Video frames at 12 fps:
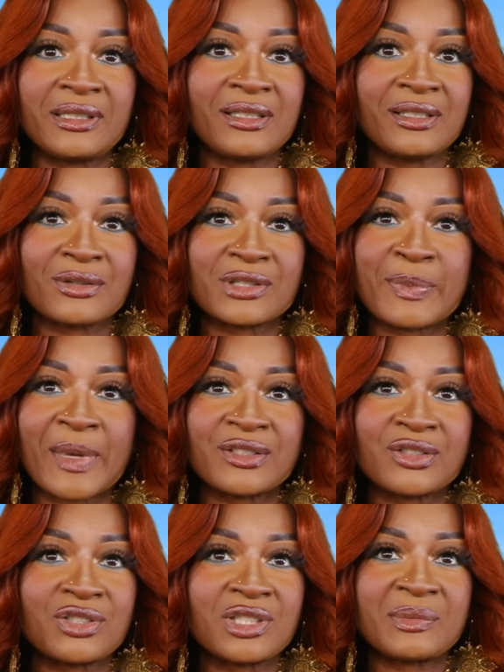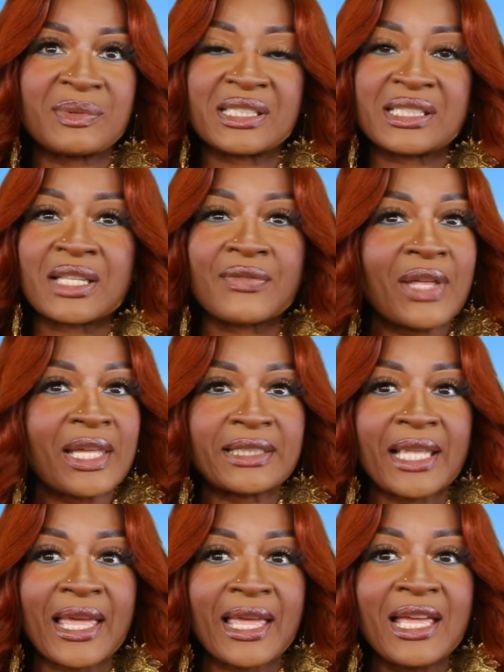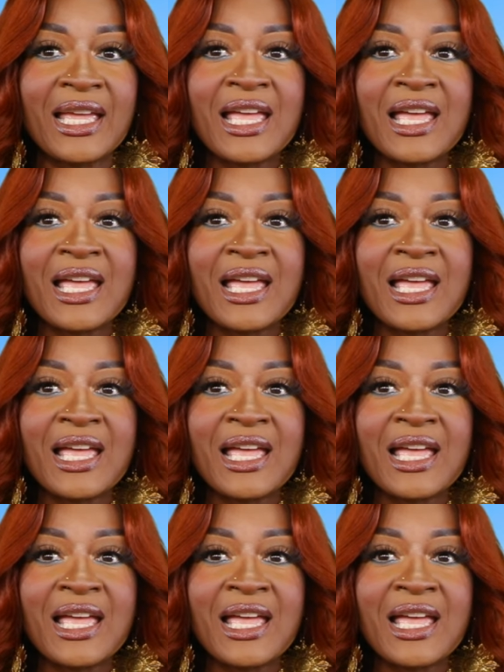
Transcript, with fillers: you know, sponsorships and stuff like that,